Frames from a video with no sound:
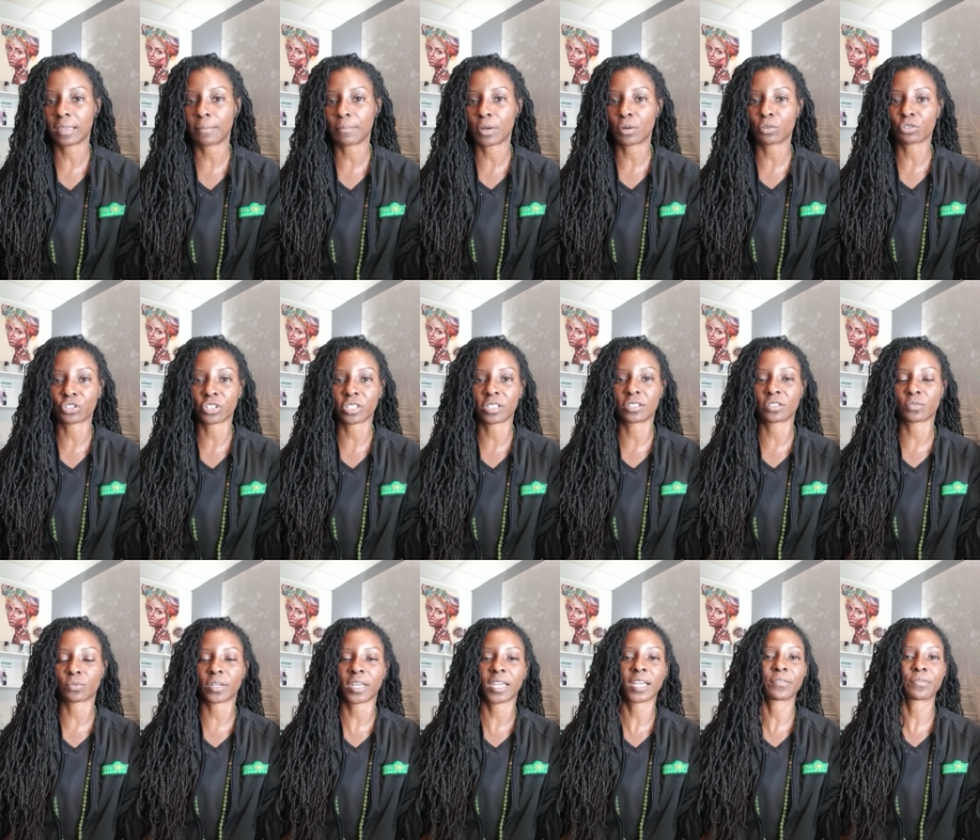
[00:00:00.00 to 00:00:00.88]

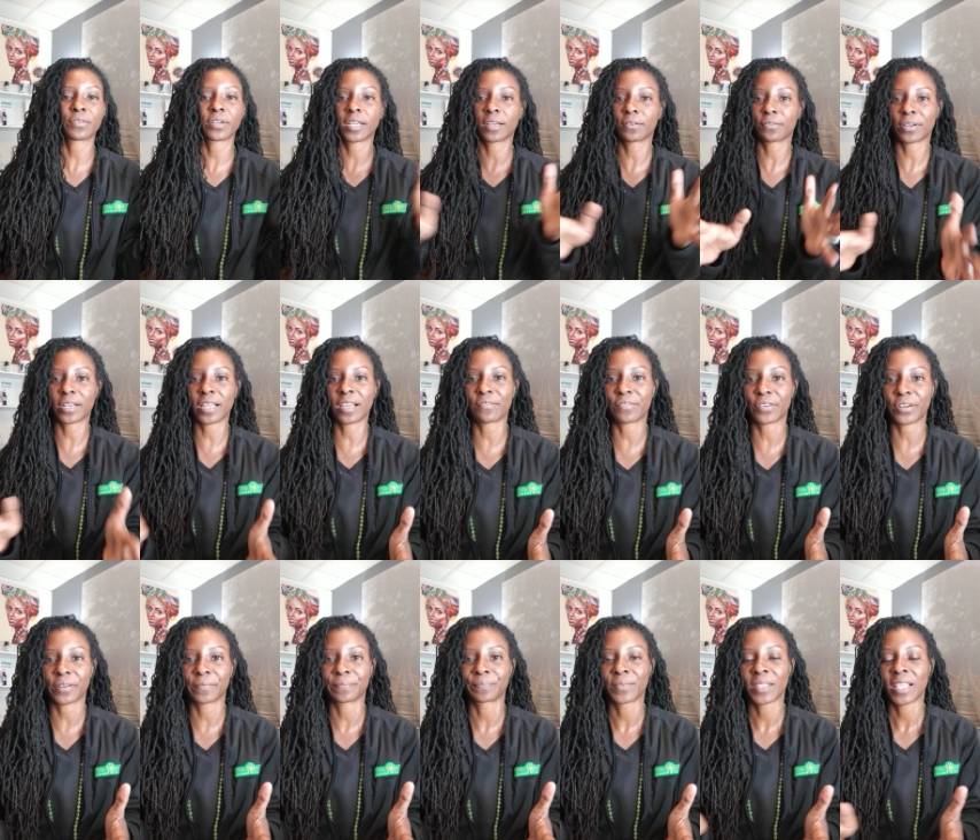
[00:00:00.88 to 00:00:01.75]
emotions, whatever, whatever,
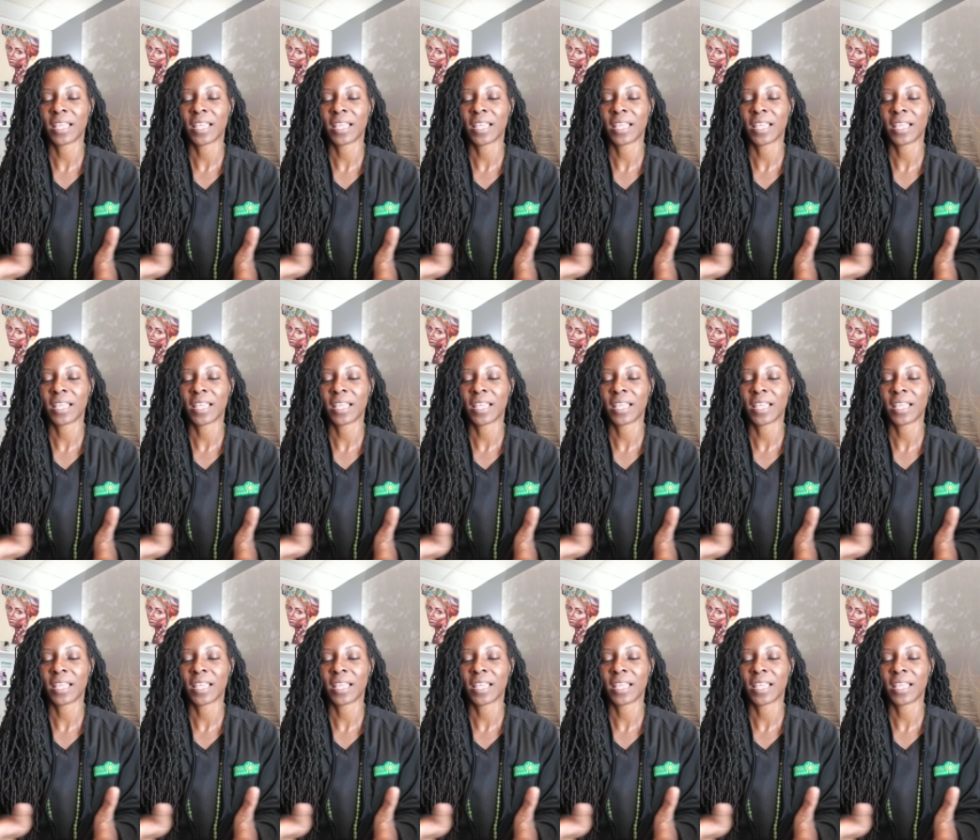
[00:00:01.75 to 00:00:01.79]
whatever.